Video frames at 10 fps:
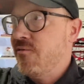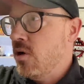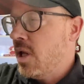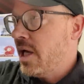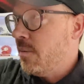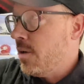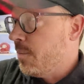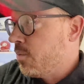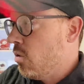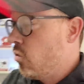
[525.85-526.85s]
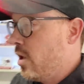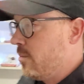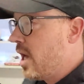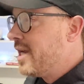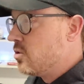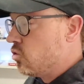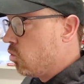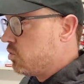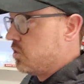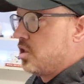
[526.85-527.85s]
feel like a program like
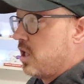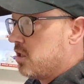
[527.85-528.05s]
Georgia should